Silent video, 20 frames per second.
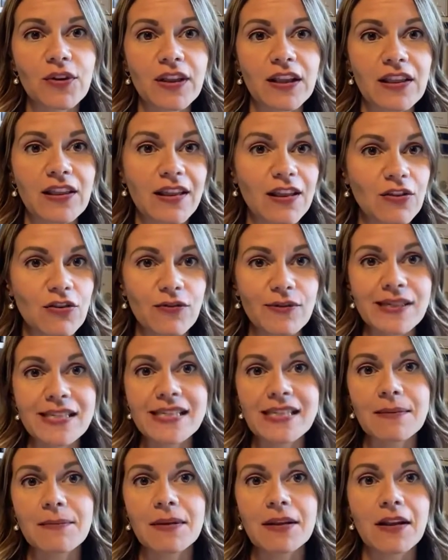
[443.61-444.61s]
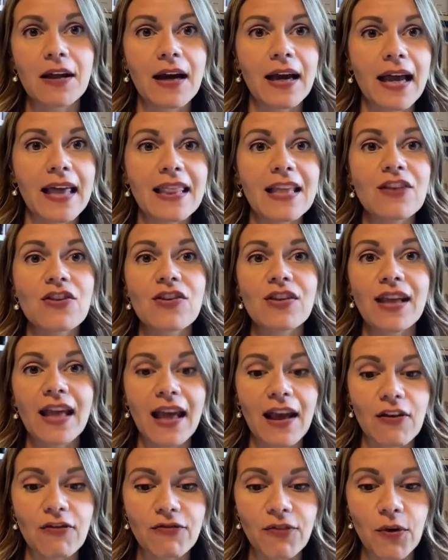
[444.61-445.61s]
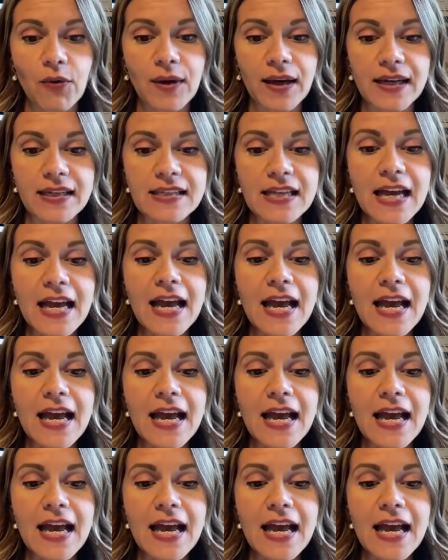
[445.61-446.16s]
like sensory stimuli, and they just can't focus.